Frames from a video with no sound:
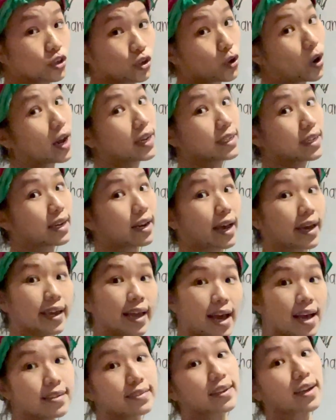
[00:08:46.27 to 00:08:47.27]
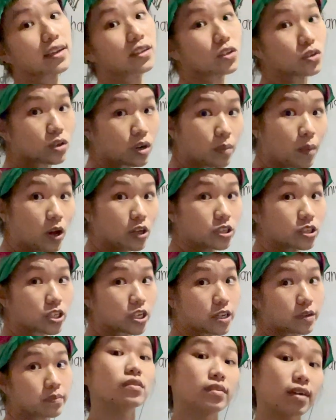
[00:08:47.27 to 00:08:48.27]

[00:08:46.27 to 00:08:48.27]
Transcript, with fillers: your underlying asset, your commodity.